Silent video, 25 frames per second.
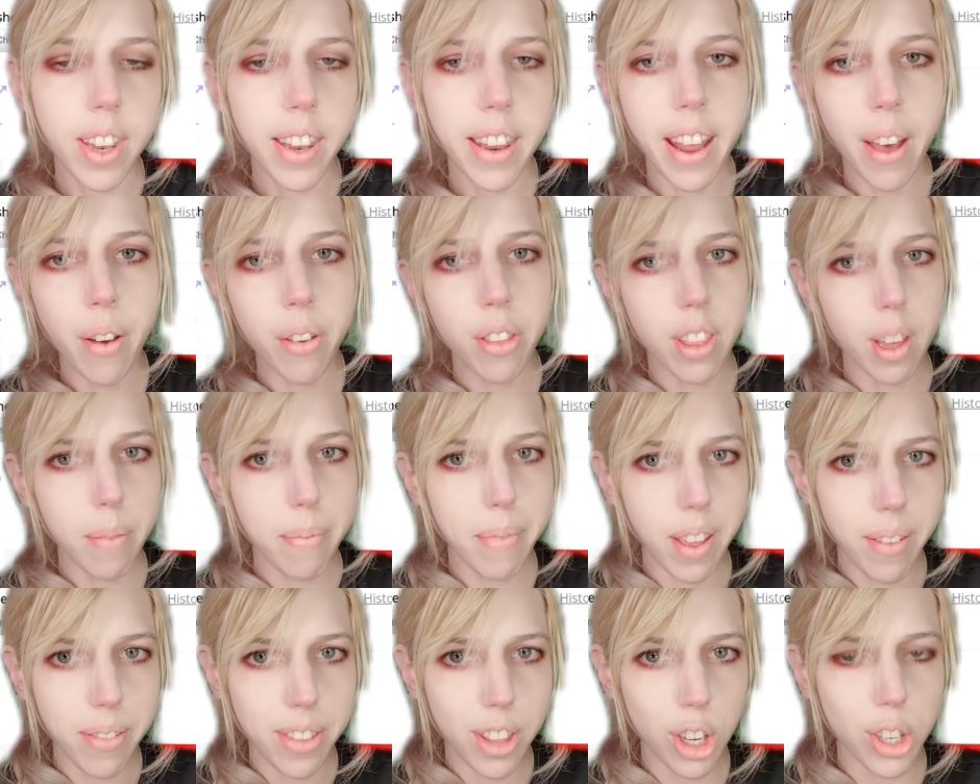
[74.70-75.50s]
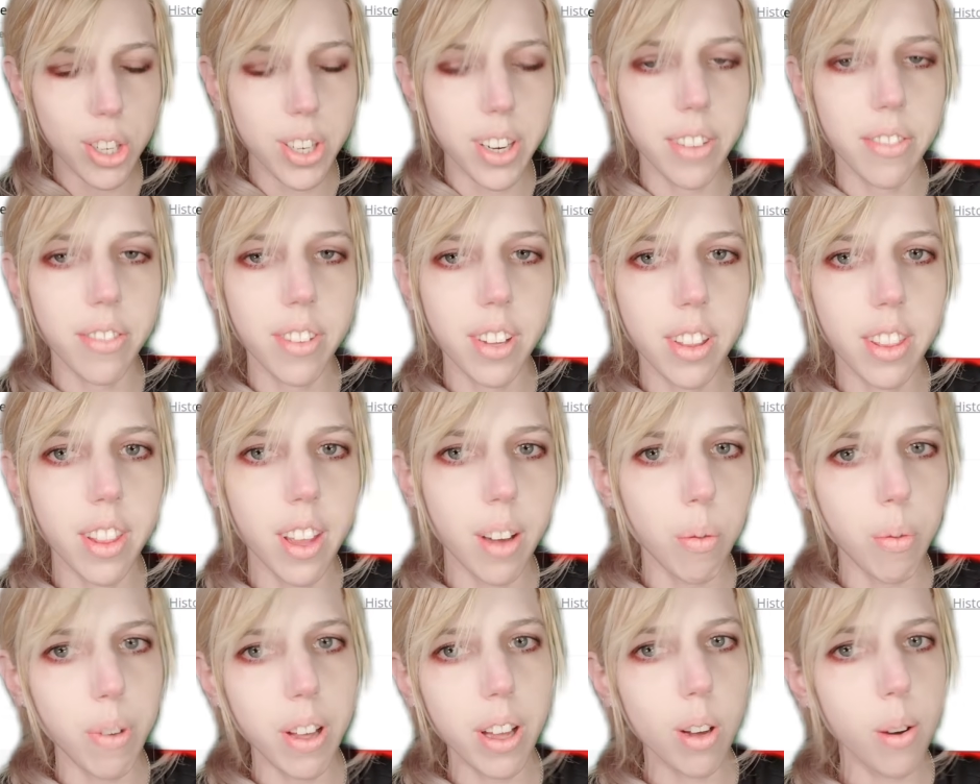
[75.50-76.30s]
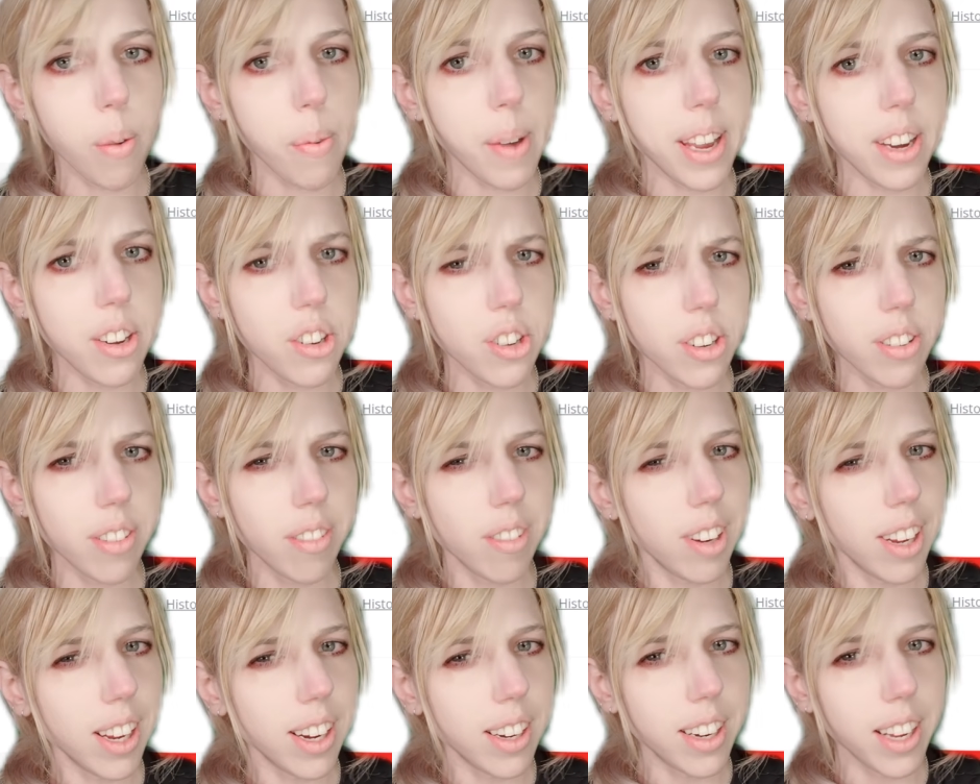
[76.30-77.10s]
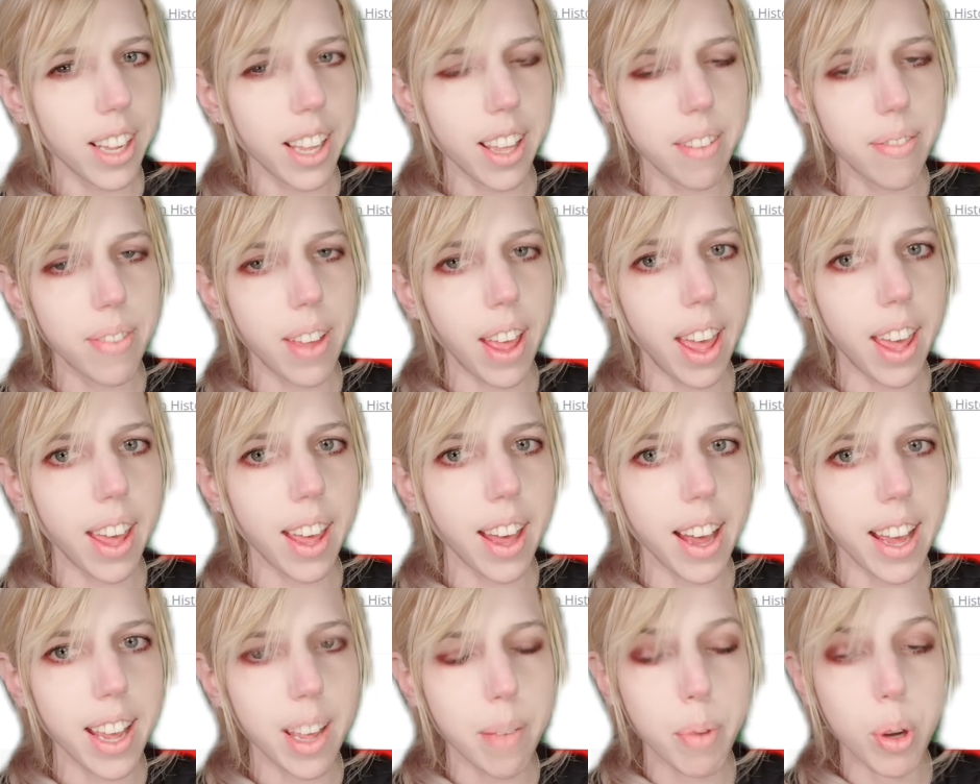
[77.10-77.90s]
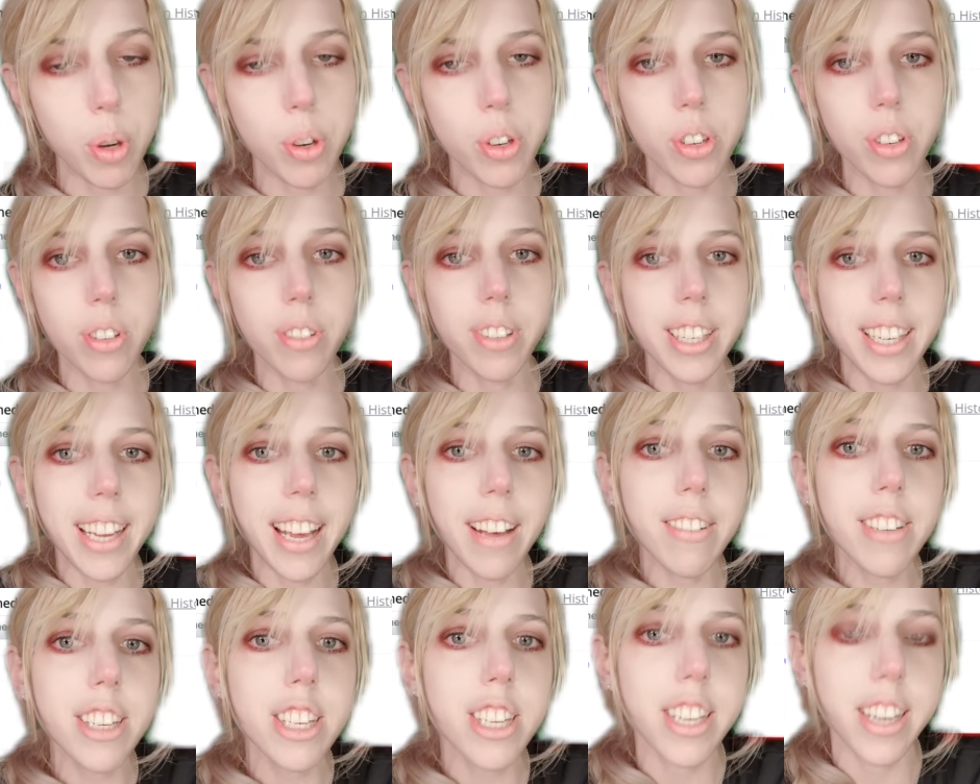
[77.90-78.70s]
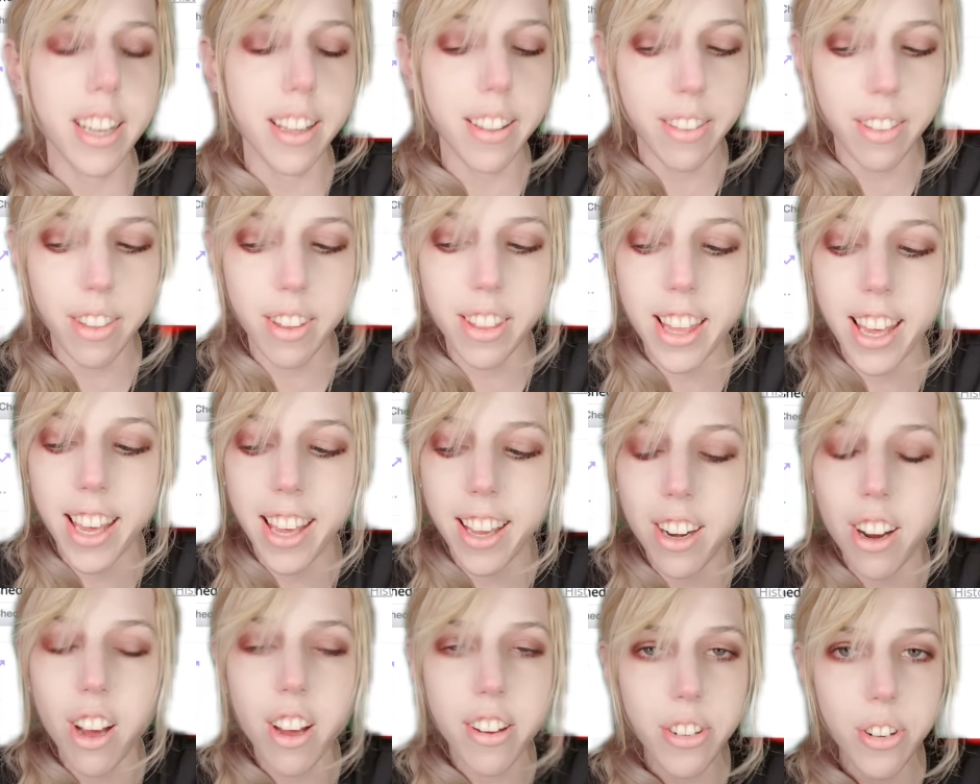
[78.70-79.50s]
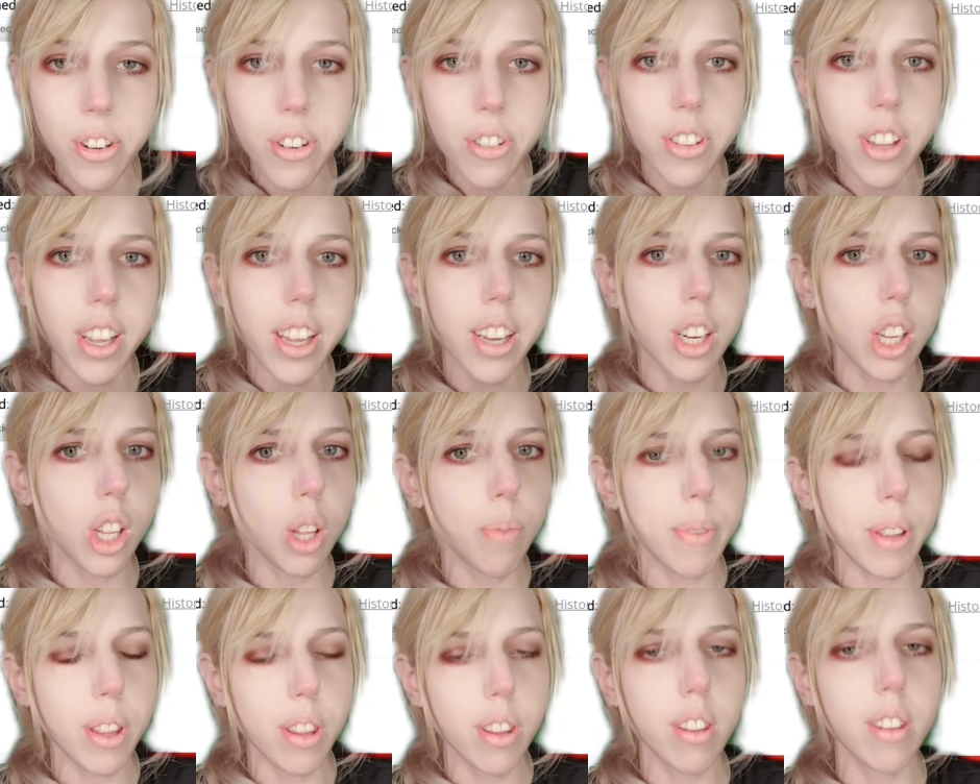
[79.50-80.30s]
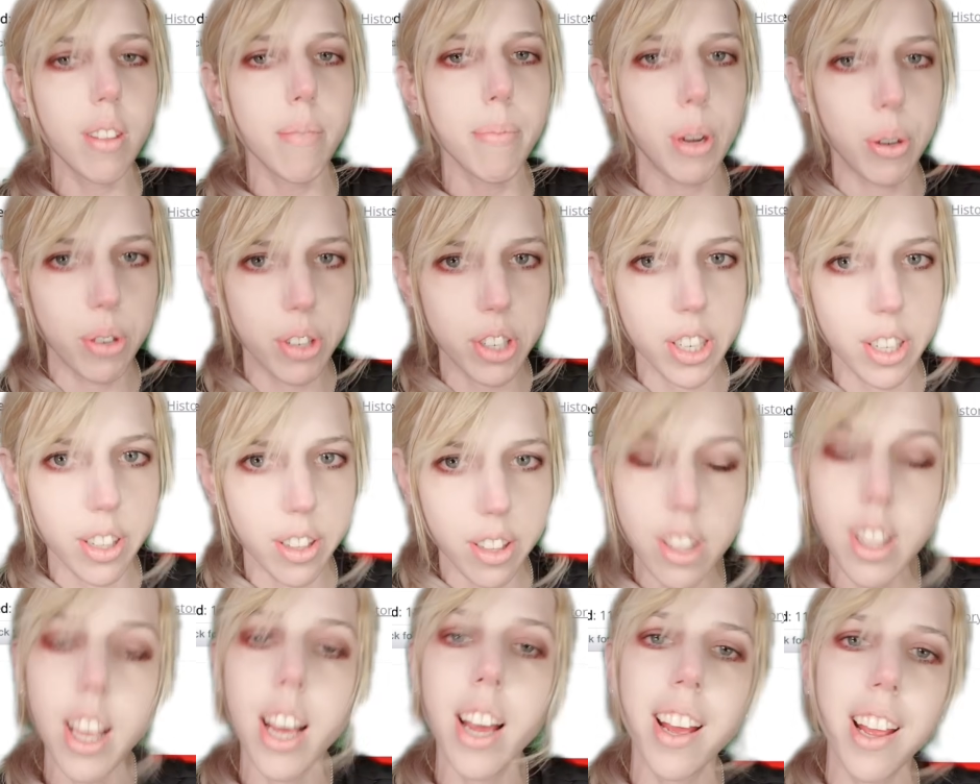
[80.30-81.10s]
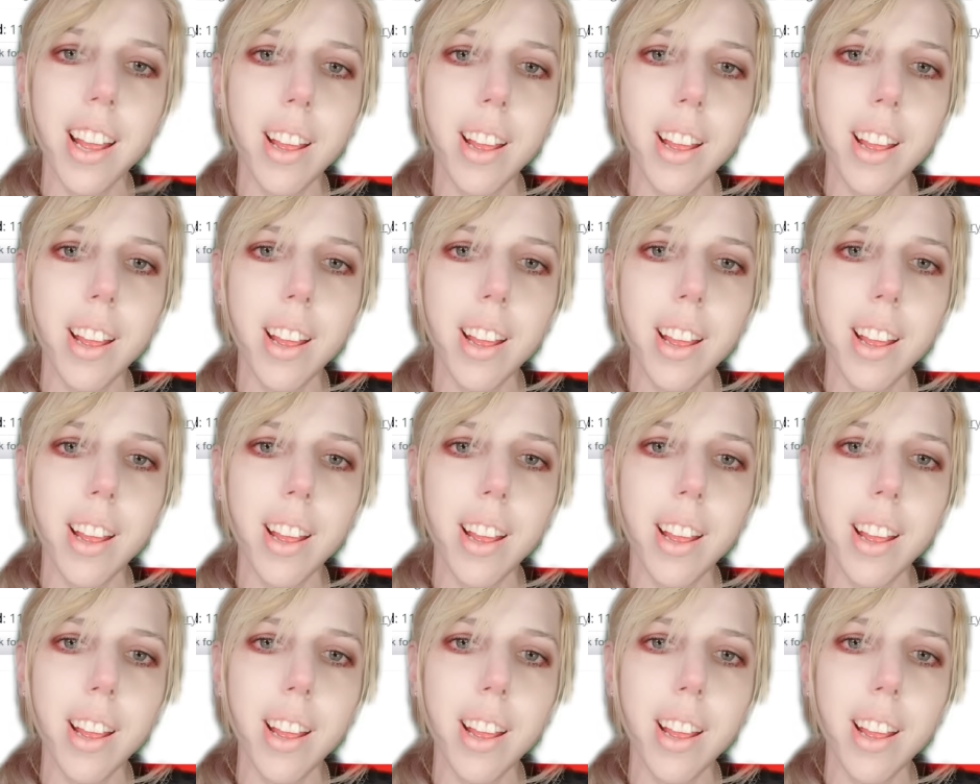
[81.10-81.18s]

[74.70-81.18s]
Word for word: Now, some have suggested that, well, we just need to give AI emotional intelligence so they can understand humans' emotions,